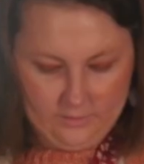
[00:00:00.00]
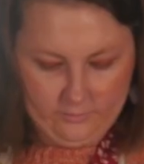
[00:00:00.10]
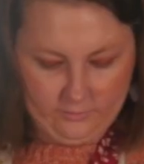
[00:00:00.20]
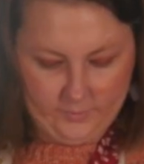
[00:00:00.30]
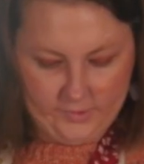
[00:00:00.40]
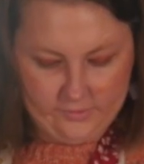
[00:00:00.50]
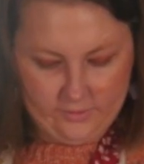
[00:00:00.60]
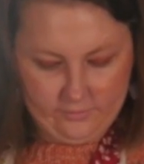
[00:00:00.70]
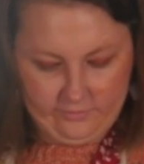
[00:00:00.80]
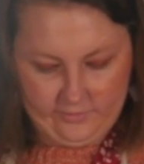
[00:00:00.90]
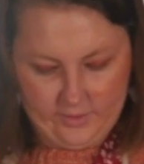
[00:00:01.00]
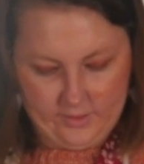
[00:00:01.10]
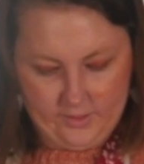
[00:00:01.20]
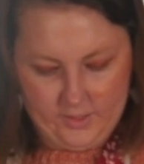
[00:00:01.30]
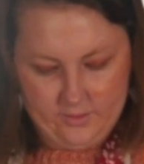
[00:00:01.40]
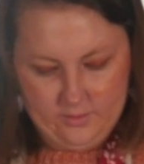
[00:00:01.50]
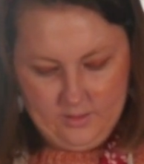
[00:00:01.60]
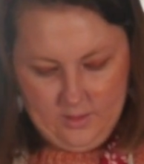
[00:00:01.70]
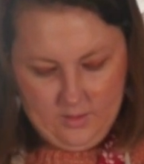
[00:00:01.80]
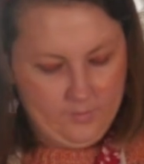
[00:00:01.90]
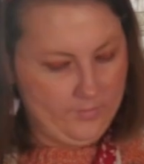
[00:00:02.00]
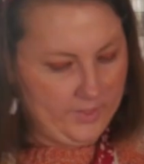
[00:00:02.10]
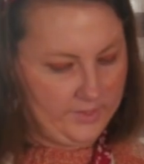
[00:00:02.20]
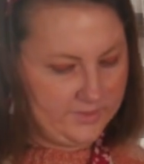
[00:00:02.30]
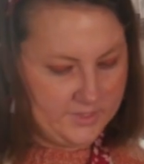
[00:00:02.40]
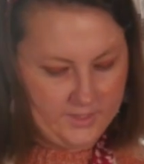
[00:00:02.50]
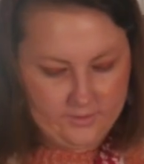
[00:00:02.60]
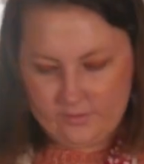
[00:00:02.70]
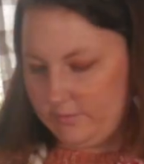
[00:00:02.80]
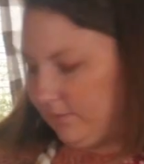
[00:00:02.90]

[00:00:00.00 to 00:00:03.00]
So my dough's done. My tin is